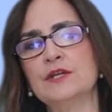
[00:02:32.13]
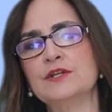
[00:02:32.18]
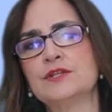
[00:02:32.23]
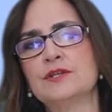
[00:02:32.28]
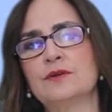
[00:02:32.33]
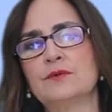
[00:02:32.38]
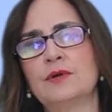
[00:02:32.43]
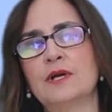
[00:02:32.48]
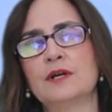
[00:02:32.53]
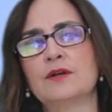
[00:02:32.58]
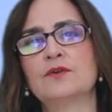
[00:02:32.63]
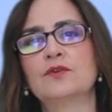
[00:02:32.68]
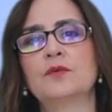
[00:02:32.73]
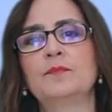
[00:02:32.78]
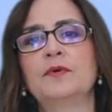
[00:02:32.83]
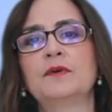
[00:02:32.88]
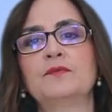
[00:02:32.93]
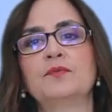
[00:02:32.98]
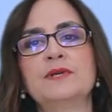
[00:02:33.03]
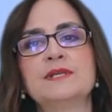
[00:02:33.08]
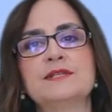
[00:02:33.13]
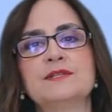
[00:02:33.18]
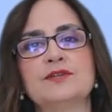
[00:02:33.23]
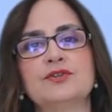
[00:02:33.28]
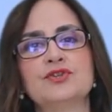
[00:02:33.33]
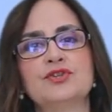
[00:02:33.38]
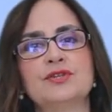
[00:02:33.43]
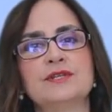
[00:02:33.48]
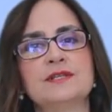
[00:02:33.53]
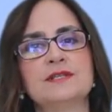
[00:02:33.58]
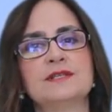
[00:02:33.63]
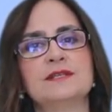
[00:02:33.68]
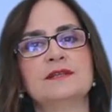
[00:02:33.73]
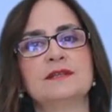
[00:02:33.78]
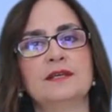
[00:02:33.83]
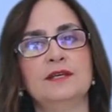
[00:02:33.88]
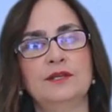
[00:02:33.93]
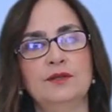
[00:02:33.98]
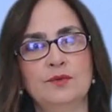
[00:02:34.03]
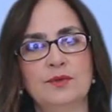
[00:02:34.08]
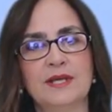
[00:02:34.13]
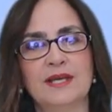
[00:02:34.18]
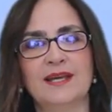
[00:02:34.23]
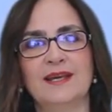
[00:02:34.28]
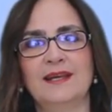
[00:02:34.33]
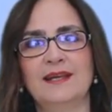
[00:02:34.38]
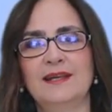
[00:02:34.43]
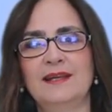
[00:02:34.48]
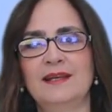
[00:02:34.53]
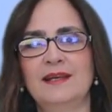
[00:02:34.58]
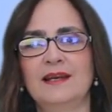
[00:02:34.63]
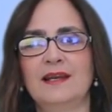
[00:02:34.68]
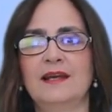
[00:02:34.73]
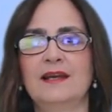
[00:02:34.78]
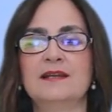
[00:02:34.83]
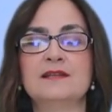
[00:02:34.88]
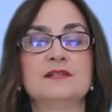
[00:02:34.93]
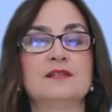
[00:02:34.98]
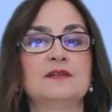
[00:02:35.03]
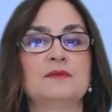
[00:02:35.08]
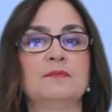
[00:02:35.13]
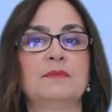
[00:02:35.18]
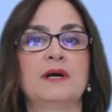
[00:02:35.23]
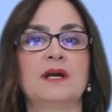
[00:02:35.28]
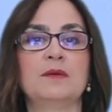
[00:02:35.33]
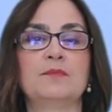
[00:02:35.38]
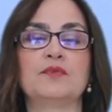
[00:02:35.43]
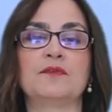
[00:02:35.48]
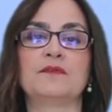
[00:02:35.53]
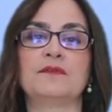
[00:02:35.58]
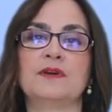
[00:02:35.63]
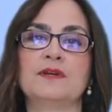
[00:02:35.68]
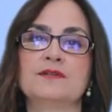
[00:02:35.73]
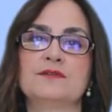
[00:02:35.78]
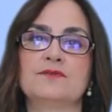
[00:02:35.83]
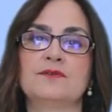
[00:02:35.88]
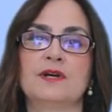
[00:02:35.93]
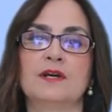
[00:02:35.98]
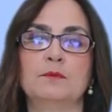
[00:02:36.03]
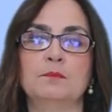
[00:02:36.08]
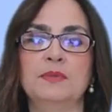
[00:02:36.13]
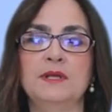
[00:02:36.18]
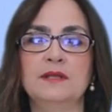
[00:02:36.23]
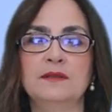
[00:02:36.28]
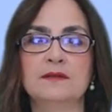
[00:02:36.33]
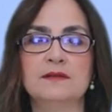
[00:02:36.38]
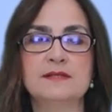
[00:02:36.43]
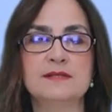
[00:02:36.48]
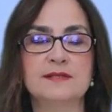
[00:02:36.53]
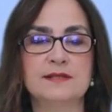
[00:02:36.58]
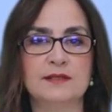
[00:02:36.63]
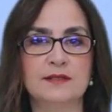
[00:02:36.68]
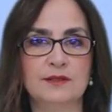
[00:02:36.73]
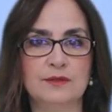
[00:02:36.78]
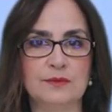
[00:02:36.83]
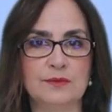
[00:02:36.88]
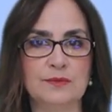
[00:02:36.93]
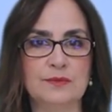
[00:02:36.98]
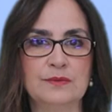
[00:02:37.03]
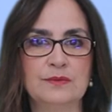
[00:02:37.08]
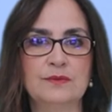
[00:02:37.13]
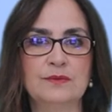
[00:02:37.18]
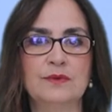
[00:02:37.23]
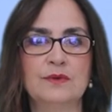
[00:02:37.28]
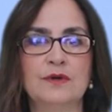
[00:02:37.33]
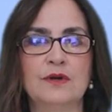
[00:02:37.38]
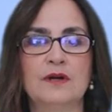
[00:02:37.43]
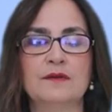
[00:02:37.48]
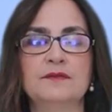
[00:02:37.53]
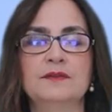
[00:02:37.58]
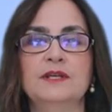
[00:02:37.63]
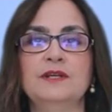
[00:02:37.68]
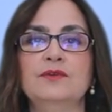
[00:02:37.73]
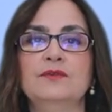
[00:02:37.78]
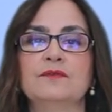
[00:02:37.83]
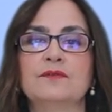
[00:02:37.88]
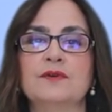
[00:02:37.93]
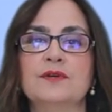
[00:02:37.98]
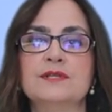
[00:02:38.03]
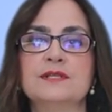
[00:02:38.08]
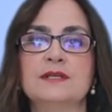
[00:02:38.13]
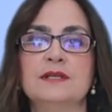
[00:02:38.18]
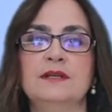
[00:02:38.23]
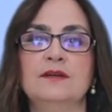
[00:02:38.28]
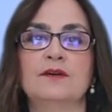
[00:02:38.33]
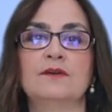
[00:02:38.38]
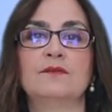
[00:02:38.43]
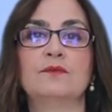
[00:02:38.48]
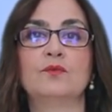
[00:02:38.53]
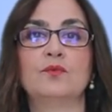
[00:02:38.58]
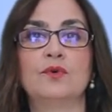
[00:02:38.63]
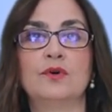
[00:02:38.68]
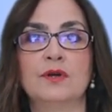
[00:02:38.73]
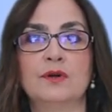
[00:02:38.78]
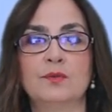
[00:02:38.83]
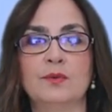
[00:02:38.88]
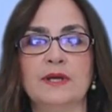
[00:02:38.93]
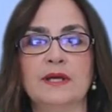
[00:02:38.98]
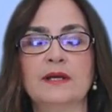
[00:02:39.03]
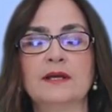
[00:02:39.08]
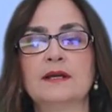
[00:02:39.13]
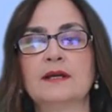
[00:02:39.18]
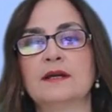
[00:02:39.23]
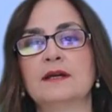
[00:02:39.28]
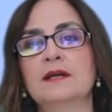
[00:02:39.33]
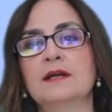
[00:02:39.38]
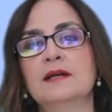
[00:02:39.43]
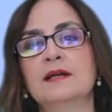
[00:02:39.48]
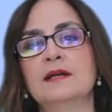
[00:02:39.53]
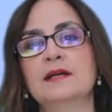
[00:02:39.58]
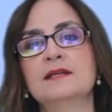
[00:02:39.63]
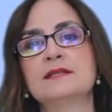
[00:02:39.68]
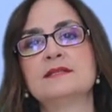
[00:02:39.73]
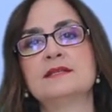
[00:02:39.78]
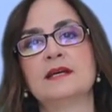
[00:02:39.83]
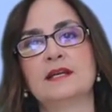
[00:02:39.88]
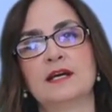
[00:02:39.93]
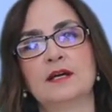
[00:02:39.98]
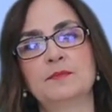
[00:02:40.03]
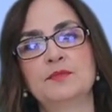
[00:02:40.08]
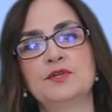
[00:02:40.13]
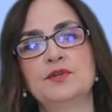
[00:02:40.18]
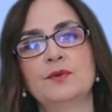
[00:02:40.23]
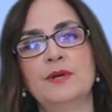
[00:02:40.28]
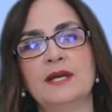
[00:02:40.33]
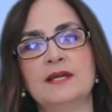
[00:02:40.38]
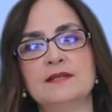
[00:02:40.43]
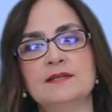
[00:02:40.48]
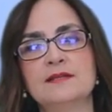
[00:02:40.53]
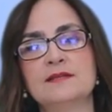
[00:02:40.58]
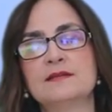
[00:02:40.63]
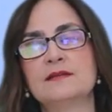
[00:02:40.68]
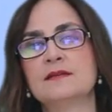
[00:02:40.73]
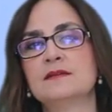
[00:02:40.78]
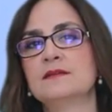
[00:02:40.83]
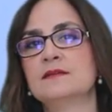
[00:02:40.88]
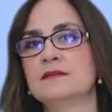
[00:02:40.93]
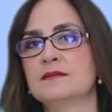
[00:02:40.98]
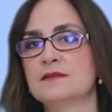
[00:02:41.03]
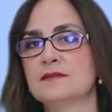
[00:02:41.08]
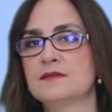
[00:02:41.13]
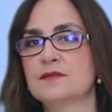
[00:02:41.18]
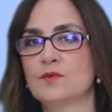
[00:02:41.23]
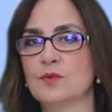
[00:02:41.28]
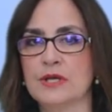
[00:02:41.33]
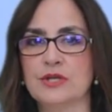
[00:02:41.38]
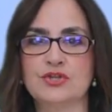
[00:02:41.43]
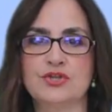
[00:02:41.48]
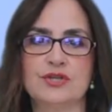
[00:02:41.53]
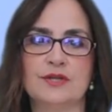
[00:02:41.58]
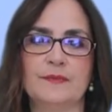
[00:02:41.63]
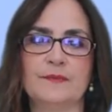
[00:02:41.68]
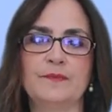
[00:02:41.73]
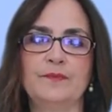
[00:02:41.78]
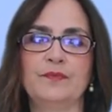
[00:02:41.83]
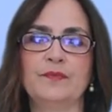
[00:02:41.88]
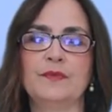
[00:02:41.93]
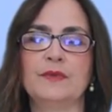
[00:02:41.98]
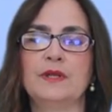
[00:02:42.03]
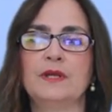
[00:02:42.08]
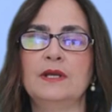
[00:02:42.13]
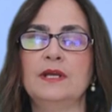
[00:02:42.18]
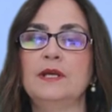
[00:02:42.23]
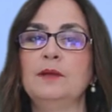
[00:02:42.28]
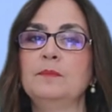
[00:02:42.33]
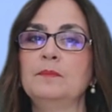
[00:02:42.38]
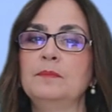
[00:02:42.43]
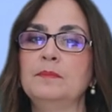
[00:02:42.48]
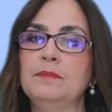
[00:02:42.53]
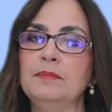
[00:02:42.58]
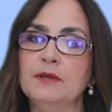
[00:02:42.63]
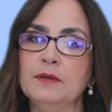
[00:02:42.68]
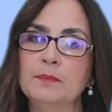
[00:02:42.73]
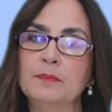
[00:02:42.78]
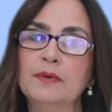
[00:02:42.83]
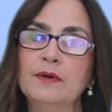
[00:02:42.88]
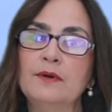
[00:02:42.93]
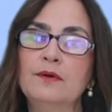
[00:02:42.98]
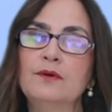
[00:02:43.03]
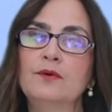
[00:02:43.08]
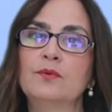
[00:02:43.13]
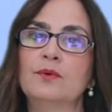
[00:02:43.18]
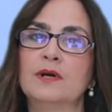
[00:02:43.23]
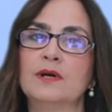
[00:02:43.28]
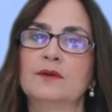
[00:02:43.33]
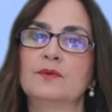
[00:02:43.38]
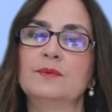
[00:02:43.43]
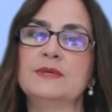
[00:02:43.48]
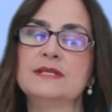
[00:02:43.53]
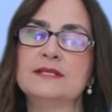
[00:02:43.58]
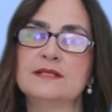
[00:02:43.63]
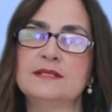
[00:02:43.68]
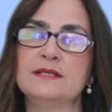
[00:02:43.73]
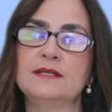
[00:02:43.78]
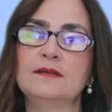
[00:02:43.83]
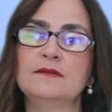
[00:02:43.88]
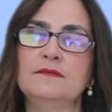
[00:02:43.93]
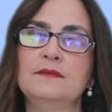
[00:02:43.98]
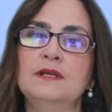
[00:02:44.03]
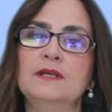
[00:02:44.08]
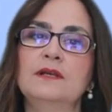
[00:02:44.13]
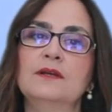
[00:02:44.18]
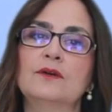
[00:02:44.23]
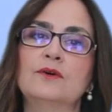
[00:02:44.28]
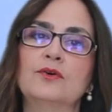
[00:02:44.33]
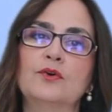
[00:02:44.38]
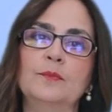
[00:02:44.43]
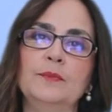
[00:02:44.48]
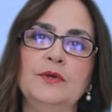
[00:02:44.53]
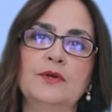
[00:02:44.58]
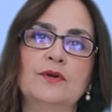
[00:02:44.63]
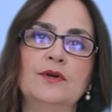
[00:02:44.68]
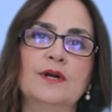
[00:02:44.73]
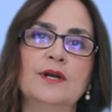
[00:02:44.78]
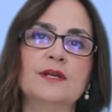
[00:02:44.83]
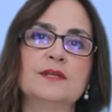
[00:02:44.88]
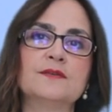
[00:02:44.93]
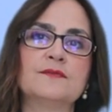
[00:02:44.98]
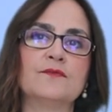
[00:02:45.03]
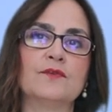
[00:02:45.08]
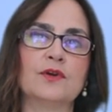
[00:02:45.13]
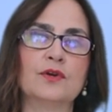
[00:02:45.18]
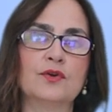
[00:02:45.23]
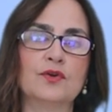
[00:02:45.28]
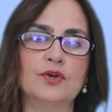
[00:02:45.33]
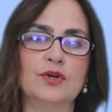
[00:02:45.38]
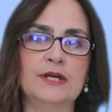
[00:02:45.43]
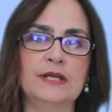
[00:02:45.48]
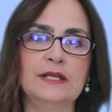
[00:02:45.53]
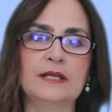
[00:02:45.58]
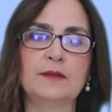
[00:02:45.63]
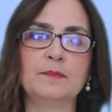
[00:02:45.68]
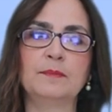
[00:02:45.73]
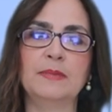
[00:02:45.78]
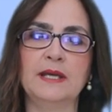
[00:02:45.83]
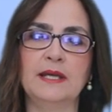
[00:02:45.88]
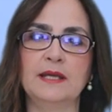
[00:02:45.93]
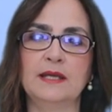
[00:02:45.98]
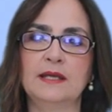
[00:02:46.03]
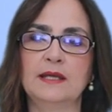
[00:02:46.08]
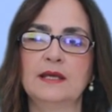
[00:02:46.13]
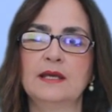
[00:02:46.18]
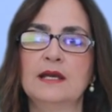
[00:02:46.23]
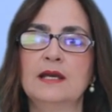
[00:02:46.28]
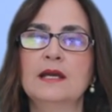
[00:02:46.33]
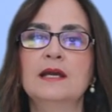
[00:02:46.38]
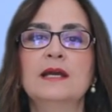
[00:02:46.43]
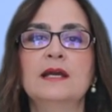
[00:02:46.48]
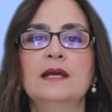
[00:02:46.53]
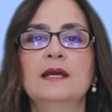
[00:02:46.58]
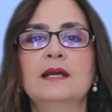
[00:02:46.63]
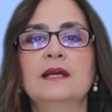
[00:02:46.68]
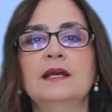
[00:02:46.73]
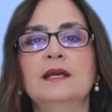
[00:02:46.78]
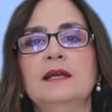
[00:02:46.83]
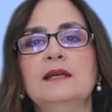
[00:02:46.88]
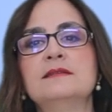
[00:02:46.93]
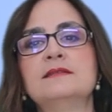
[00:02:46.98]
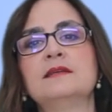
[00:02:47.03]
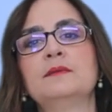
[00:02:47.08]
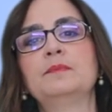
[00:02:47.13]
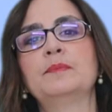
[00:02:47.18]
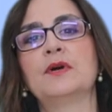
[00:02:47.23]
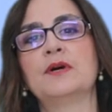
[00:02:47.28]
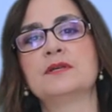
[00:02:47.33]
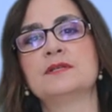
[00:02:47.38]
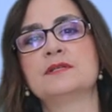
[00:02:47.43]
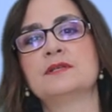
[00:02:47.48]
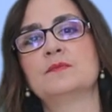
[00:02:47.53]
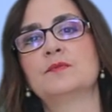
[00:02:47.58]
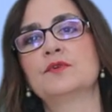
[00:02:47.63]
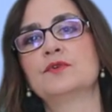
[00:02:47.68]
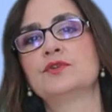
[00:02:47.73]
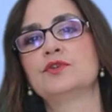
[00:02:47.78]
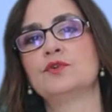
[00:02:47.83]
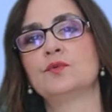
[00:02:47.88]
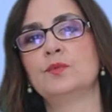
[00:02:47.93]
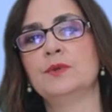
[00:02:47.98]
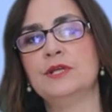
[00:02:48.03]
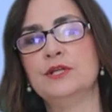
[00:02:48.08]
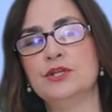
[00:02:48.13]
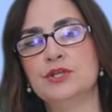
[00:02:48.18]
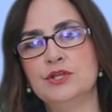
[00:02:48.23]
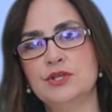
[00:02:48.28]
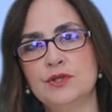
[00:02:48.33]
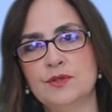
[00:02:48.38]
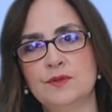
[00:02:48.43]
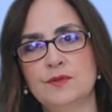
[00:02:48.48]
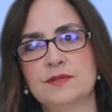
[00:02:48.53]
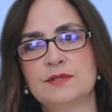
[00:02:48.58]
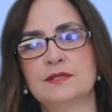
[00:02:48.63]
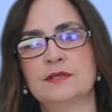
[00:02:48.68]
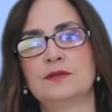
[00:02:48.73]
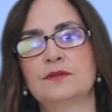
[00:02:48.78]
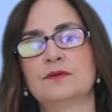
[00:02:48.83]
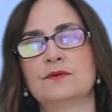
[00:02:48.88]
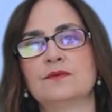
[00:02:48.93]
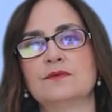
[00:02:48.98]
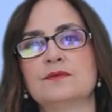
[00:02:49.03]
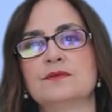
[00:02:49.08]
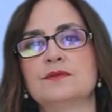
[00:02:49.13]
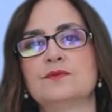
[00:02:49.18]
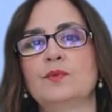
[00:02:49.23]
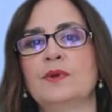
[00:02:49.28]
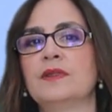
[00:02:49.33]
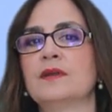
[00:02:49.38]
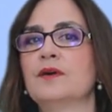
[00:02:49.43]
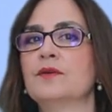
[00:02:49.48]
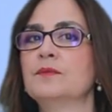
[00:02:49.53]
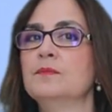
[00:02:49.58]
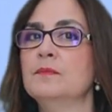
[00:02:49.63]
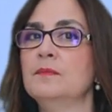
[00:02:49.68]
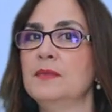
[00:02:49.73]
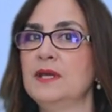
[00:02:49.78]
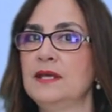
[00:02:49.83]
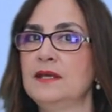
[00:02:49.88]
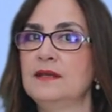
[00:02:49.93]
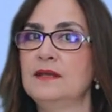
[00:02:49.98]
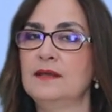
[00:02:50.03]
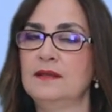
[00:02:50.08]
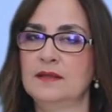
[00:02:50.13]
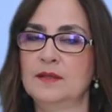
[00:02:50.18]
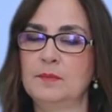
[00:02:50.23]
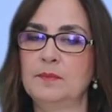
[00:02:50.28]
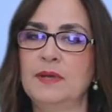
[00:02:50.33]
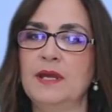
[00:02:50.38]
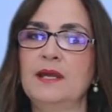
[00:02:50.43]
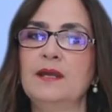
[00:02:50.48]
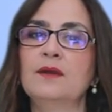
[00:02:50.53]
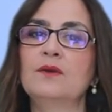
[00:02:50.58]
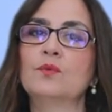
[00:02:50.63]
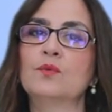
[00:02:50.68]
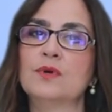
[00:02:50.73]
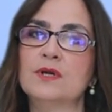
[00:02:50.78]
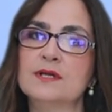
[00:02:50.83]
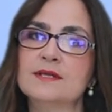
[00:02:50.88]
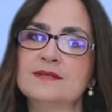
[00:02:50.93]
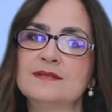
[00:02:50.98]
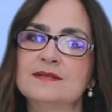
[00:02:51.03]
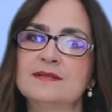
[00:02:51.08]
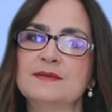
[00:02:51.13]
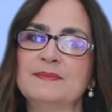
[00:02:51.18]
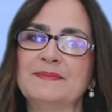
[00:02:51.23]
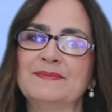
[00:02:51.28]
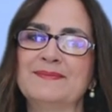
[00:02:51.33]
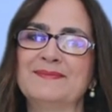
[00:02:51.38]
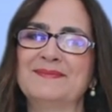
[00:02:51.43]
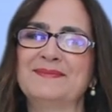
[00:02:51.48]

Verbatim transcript: So a group of researchers in the UK, led by Professor Harbinder Sandhu of the University of Warwick, set up to answer this question. In people who are receiving opioids for chronic pain, is it possible to reduce the dose without making the pain worse?